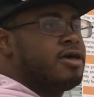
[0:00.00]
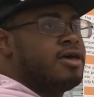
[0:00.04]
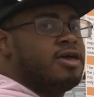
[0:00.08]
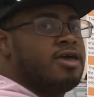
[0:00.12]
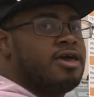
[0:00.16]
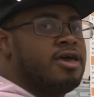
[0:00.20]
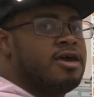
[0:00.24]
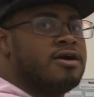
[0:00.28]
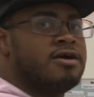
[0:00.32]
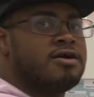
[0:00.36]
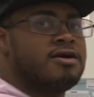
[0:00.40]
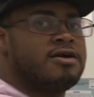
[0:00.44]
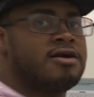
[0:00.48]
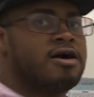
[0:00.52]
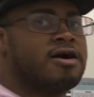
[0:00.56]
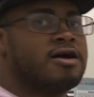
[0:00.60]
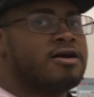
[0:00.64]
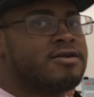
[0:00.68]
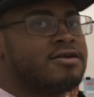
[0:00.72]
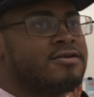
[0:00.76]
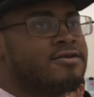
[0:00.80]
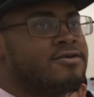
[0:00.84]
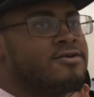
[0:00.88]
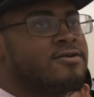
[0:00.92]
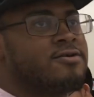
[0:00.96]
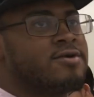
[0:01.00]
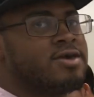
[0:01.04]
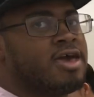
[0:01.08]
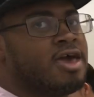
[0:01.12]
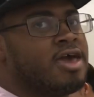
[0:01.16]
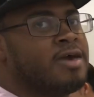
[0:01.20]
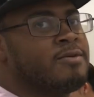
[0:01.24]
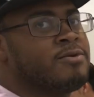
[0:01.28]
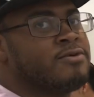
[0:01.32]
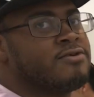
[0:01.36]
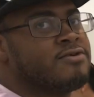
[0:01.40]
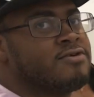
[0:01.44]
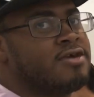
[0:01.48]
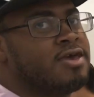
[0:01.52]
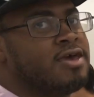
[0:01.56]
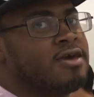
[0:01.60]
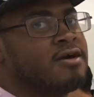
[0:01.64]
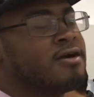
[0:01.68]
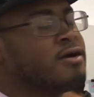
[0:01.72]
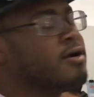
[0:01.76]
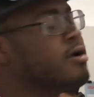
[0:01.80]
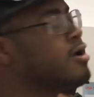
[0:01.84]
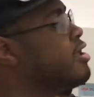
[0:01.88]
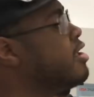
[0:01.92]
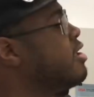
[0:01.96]
Here are the two cables
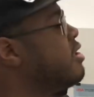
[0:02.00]
here.